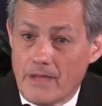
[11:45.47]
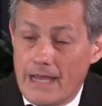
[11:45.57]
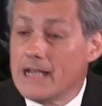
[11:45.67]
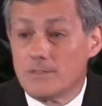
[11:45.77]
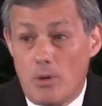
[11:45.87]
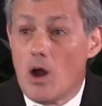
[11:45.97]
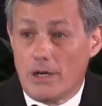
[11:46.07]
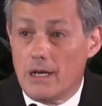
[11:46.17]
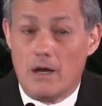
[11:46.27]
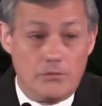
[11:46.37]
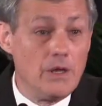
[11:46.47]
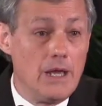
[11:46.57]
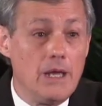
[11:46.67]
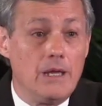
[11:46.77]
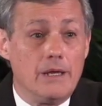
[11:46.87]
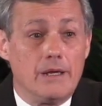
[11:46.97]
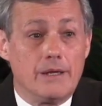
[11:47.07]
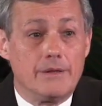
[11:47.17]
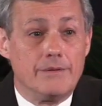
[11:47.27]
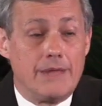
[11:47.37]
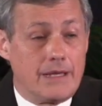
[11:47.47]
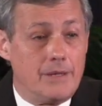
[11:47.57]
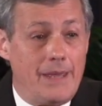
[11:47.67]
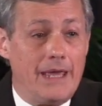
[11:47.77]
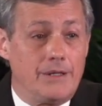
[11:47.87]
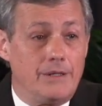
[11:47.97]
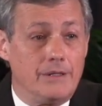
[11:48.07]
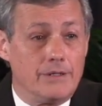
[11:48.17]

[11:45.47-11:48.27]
And that's part of that command